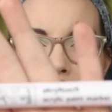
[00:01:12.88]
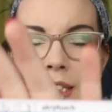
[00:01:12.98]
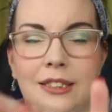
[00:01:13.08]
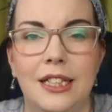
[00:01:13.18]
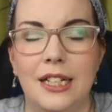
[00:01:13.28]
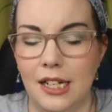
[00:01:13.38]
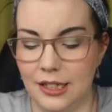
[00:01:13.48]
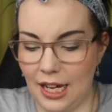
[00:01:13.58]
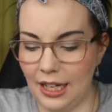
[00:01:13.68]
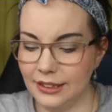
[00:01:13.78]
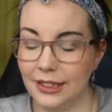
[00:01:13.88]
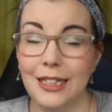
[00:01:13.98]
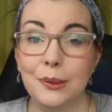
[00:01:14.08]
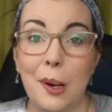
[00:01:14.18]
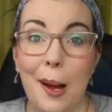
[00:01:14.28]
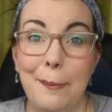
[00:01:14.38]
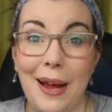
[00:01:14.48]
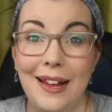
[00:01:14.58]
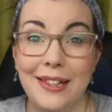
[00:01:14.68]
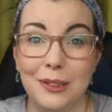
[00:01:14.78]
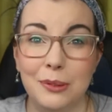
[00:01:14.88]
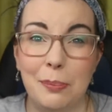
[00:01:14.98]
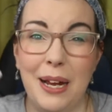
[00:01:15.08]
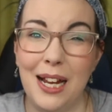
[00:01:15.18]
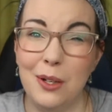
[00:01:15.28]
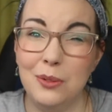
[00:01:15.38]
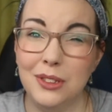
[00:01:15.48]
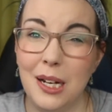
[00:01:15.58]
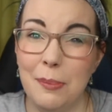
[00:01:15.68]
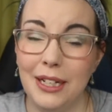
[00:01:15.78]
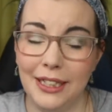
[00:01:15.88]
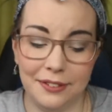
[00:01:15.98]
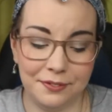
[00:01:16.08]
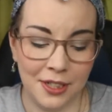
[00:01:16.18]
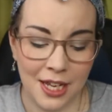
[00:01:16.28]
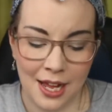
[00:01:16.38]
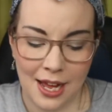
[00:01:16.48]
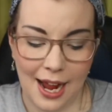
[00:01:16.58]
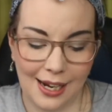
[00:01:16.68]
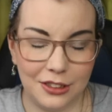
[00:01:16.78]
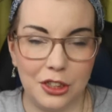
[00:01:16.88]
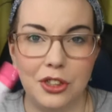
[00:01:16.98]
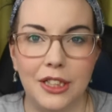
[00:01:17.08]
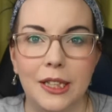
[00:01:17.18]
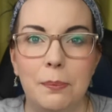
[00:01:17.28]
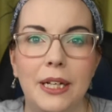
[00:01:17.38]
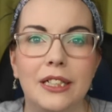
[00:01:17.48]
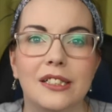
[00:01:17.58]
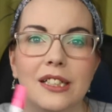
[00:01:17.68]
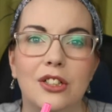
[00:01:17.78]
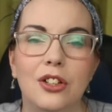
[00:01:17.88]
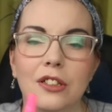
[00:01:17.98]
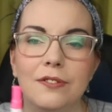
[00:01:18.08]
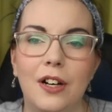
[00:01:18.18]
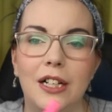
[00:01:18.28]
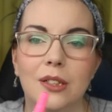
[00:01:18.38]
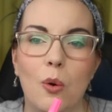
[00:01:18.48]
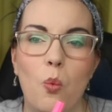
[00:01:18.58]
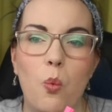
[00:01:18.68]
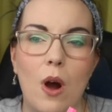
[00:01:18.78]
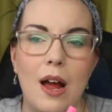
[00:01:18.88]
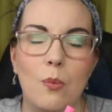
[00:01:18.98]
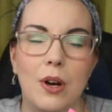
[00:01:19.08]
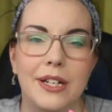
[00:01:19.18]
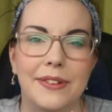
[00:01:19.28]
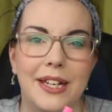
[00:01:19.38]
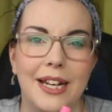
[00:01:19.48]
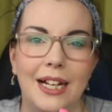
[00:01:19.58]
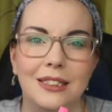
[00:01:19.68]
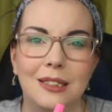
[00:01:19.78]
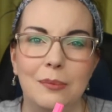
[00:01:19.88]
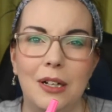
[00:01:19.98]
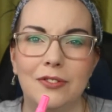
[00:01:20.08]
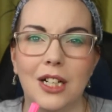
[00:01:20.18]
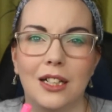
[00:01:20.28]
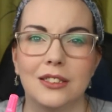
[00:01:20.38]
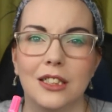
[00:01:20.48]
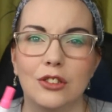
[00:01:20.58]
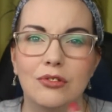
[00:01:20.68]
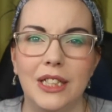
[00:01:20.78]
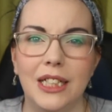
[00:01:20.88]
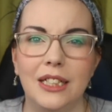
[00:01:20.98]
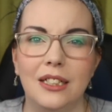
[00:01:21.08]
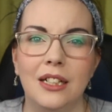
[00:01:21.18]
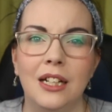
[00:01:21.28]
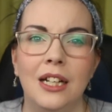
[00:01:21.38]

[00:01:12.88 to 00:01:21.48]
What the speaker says: see that. This was £1, I believe, and I got it in the pink because I couldn't find a white one. They had some other colours like green